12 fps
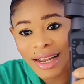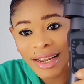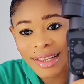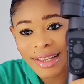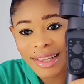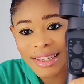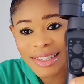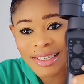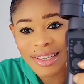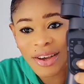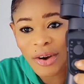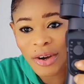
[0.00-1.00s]
I think this
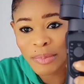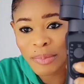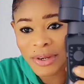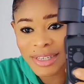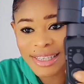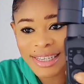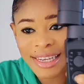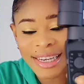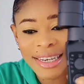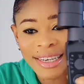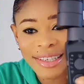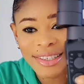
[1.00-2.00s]
is the on
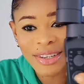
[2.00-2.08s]
button.